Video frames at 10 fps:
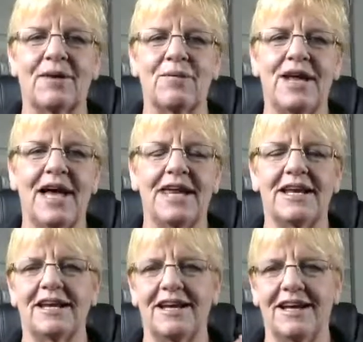we had
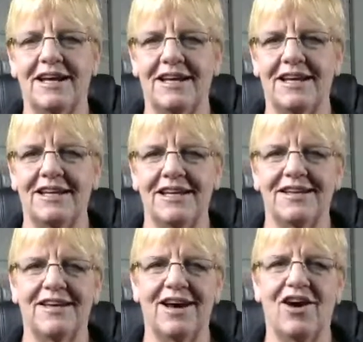a
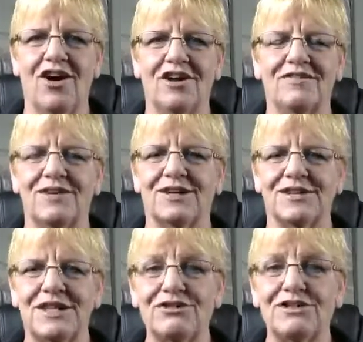heartfelt,
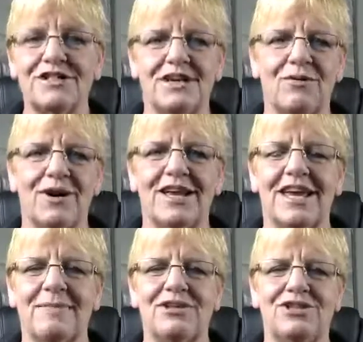interesting
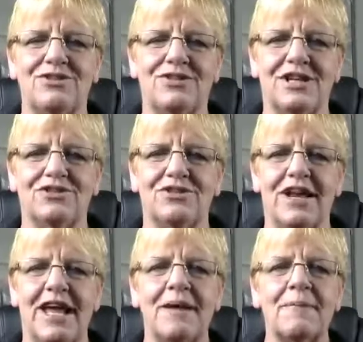Walking in My Shoes
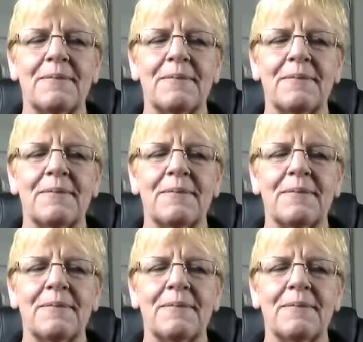yesterday.